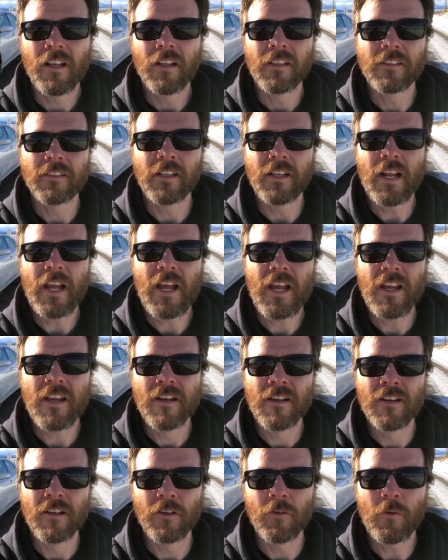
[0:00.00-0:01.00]
Today,
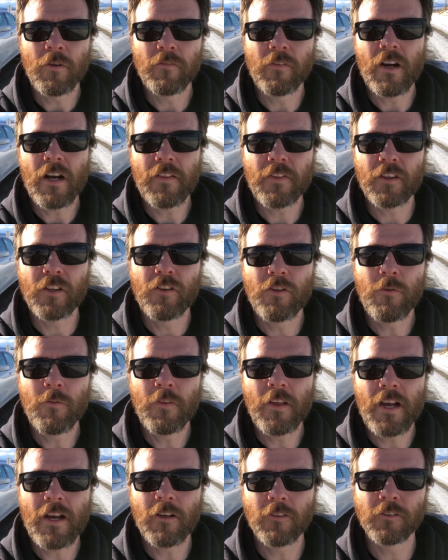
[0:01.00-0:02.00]
we've got the
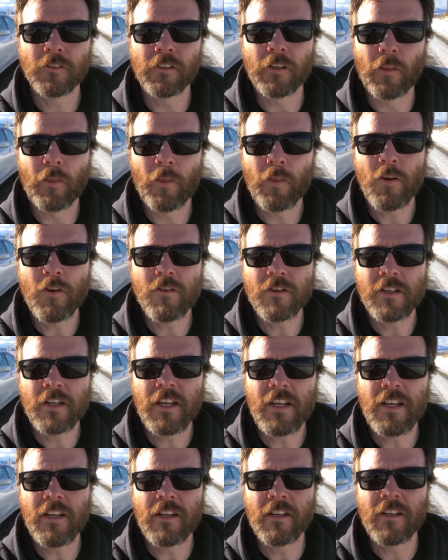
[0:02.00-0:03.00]

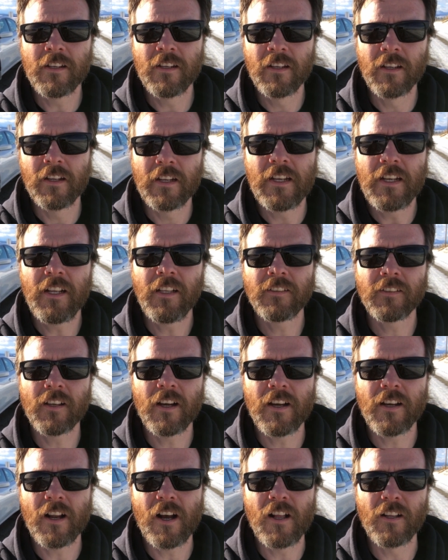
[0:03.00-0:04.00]
2013
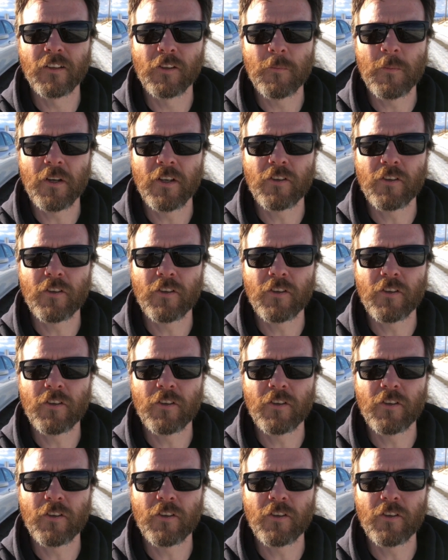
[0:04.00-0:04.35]
Nissan Altima